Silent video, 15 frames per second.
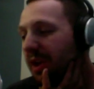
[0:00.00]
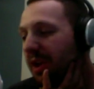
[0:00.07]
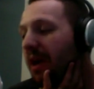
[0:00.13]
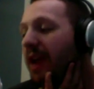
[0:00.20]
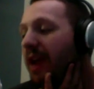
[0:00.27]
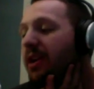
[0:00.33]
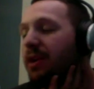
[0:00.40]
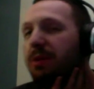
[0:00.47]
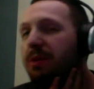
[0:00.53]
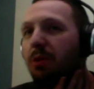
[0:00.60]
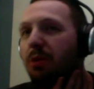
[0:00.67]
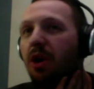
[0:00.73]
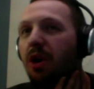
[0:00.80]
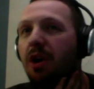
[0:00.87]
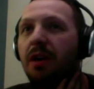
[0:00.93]
I could be
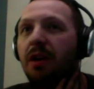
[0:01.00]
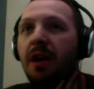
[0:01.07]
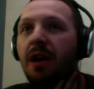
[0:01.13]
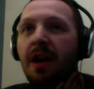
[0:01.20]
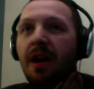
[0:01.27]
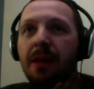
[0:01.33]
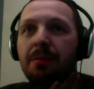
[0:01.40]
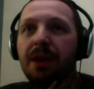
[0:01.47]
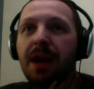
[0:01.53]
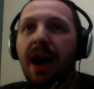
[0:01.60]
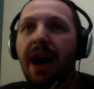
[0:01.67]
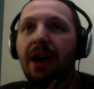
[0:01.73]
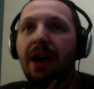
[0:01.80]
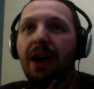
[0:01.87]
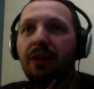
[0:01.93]
wrong, but
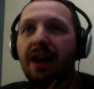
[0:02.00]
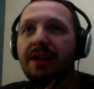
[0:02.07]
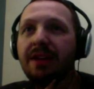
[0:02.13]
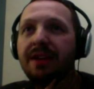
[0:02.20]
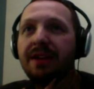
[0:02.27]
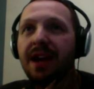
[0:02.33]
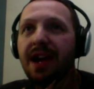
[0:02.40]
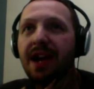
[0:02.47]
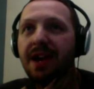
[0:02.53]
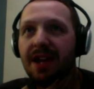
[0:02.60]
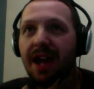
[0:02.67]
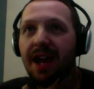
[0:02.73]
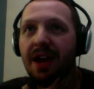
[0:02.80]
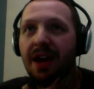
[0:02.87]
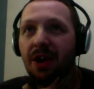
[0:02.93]
I don't like the.
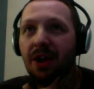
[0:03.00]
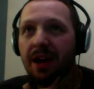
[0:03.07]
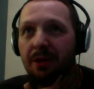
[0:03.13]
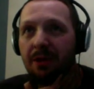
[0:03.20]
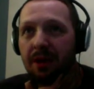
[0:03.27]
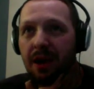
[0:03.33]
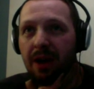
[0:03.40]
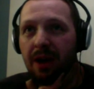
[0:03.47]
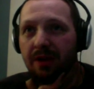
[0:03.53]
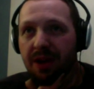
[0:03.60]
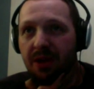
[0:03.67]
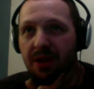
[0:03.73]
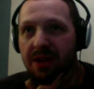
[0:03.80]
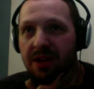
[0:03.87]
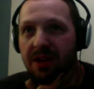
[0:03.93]
I heard out
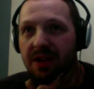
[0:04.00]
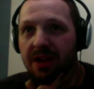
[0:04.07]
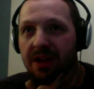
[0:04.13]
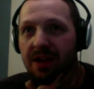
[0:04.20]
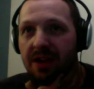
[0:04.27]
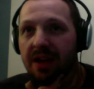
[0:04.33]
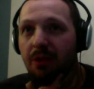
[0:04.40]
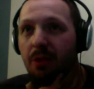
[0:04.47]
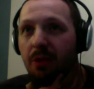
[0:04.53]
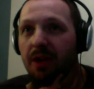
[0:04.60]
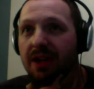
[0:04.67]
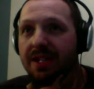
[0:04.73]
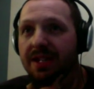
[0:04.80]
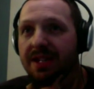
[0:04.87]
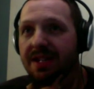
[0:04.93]
there that he
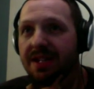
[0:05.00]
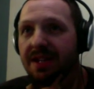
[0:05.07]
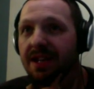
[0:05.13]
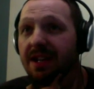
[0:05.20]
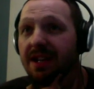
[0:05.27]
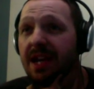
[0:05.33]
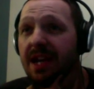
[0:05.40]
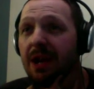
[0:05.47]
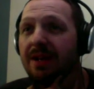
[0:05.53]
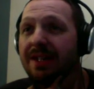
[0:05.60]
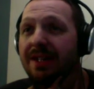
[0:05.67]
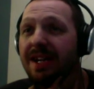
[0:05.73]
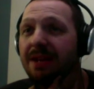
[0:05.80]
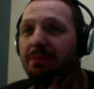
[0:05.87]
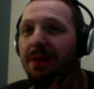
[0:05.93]
wants
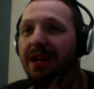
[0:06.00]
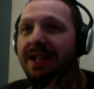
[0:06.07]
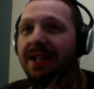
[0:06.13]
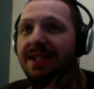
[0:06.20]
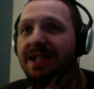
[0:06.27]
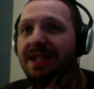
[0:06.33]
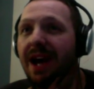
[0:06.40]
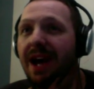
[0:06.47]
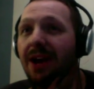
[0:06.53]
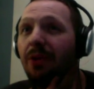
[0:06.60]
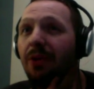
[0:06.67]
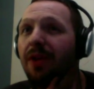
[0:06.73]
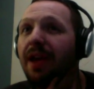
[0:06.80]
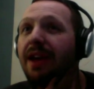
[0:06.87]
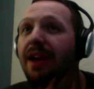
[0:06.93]
guaranteed minutes, and I
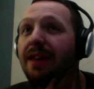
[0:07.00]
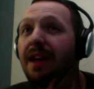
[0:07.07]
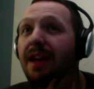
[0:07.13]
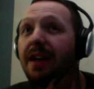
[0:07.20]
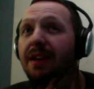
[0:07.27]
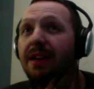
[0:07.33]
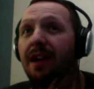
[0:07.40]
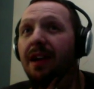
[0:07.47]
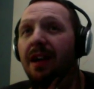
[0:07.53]
don't like that.